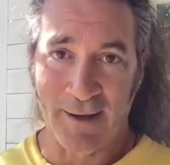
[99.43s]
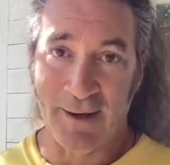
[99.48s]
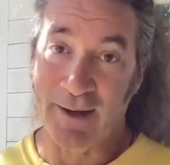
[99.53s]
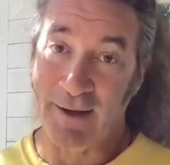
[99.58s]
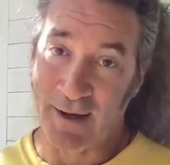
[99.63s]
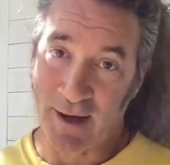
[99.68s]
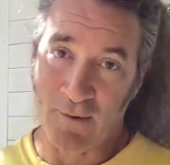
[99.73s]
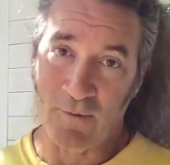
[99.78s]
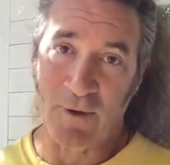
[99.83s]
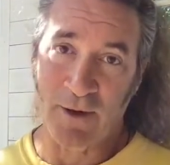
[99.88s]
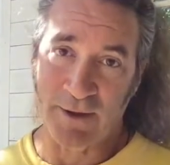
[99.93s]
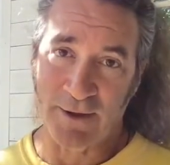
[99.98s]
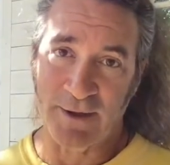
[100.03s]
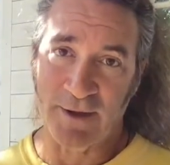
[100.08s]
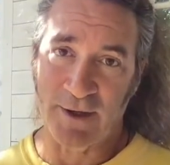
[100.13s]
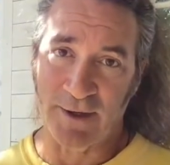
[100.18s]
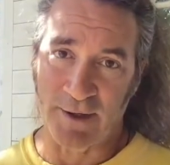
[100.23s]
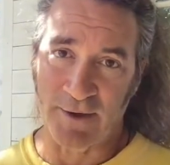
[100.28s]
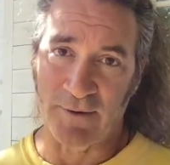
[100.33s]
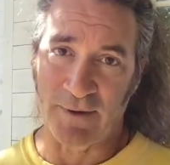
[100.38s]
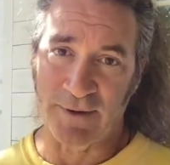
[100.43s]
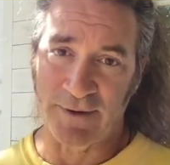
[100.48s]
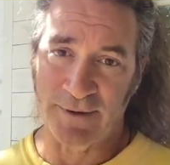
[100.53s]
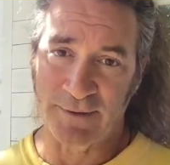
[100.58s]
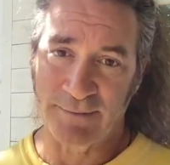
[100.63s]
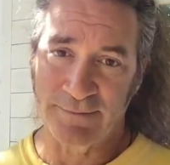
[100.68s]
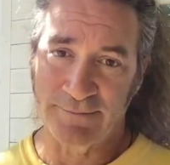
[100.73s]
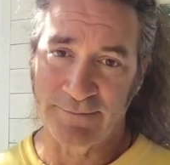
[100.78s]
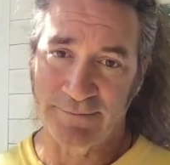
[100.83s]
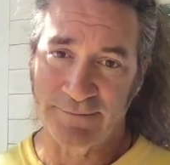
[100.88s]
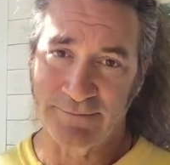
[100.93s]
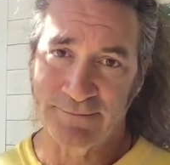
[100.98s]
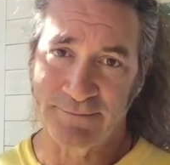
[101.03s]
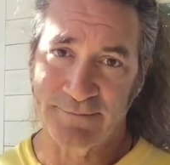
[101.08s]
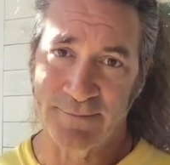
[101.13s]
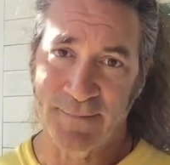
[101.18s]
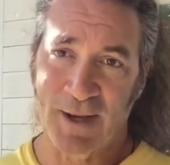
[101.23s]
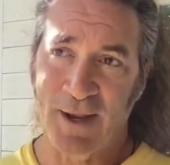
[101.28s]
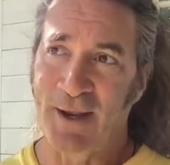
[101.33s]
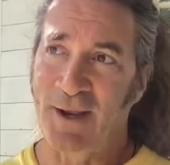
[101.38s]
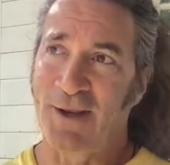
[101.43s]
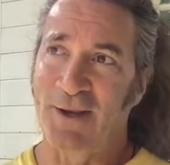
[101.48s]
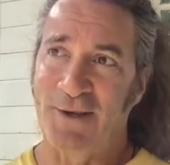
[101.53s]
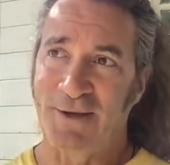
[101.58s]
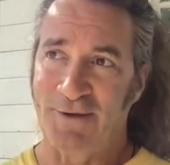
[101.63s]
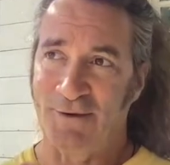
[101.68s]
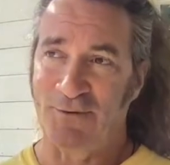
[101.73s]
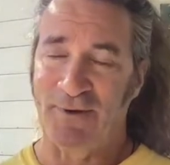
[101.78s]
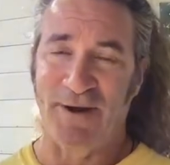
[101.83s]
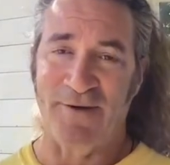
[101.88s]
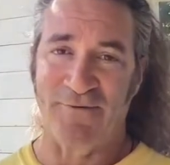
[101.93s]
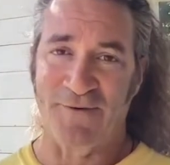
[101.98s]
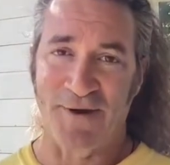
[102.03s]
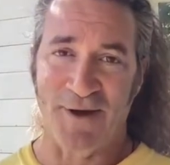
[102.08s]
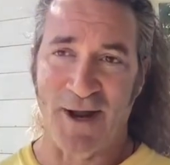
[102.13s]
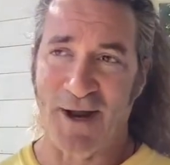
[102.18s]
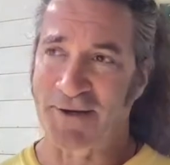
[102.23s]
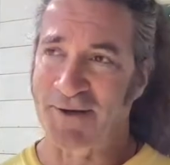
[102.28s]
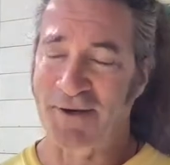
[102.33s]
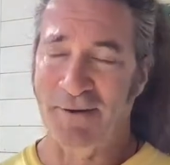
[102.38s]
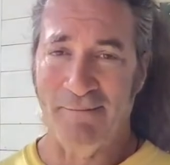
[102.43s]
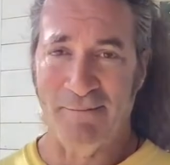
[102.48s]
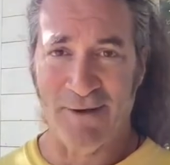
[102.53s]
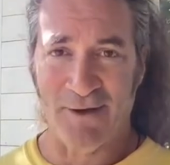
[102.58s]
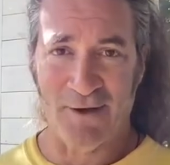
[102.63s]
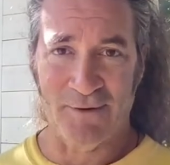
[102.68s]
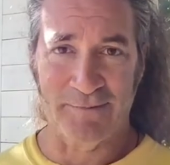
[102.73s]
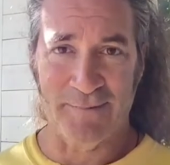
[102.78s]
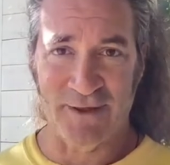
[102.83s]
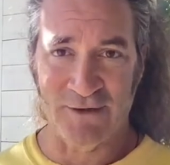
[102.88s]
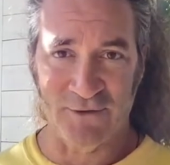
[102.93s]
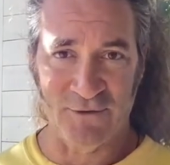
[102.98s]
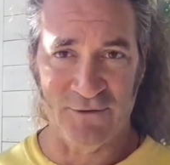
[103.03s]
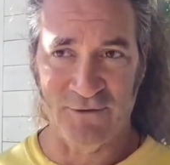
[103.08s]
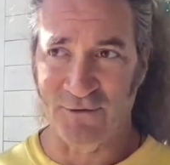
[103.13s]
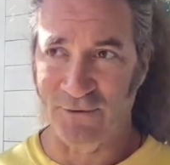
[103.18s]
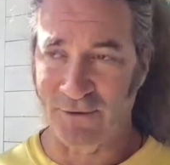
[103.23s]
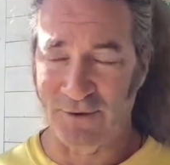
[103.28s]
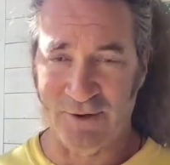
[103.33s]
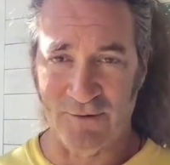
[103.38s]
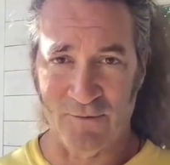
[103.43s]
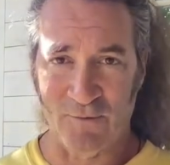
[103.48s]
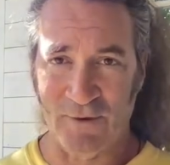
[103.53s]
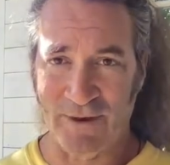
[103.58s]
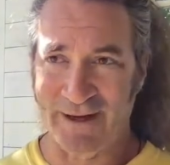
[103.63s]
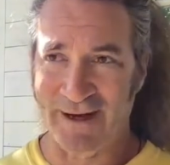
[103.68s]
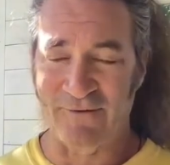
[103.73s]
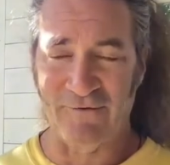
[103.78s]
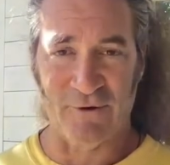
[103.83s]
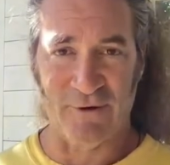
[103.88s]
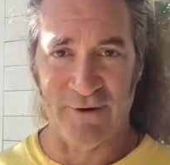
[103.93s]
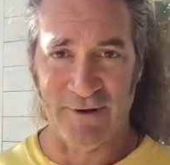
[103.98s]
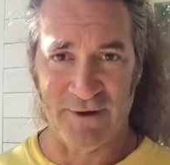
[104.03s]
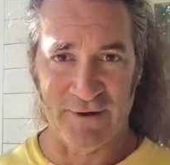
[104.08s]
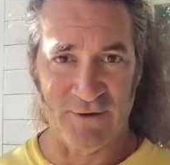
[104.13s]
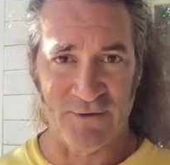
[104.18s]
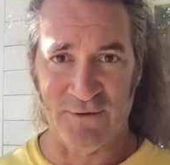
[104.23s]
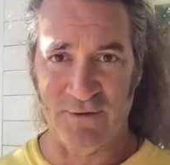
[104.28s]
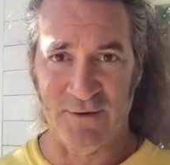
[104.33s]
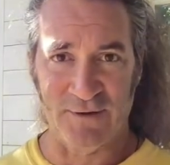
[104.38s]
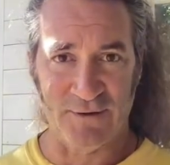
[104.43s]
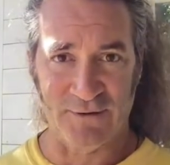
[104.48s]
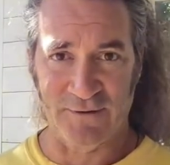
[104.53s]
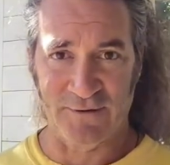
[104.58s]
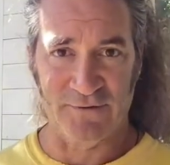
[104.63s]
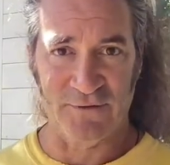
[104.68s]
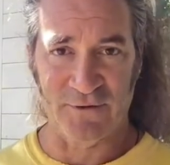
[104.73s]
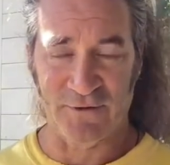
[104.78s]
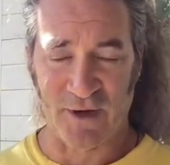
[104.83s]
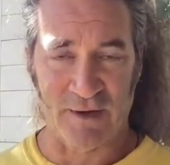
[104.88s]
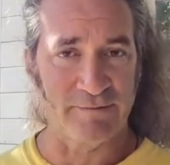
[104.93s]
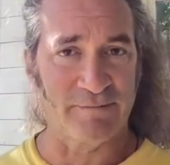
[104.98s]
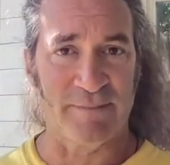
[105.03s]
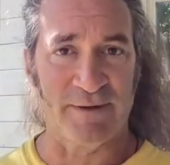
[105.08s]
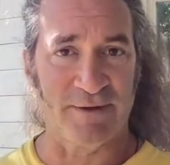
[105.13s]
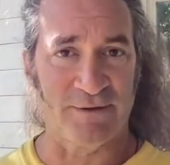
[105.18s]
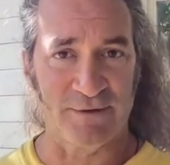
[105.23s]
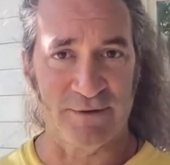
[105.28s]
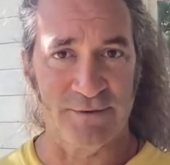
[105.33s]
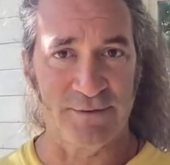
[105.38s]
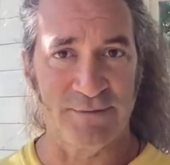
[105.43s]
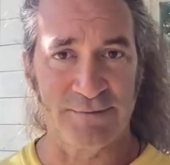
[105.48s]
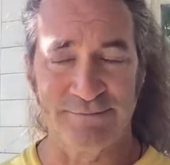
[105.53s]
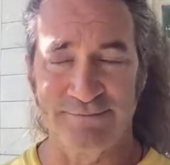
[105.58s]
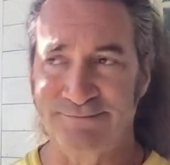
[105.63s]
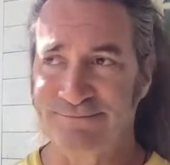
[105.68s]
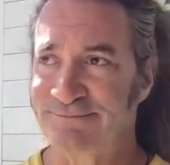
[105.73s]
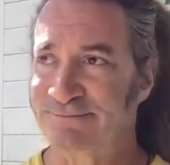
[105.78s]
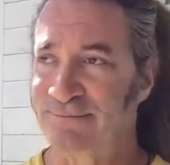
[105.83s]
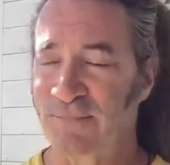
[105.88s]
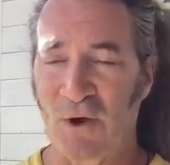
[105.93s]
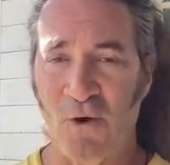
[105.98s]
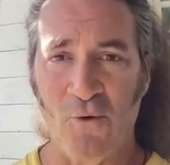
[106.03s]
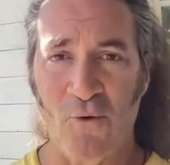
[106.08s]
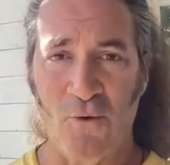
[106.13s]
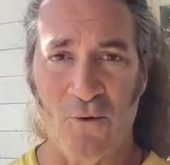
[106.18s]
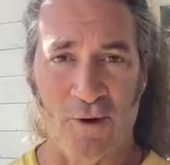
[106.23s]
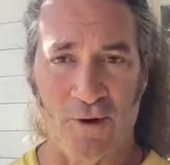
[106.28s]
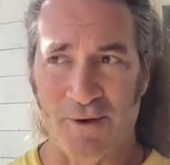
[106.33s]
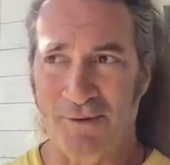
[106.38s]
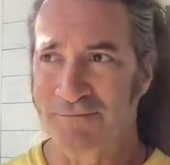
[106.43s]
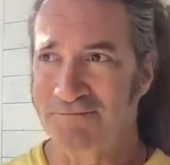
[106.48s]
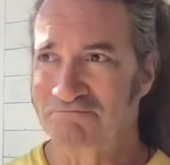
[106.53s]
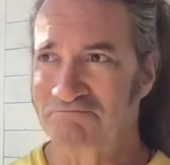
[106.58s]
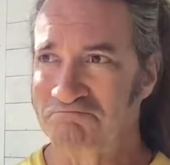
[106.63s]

And I want you to know it. You have not compelled me to join whatever it is that you have sent me to, or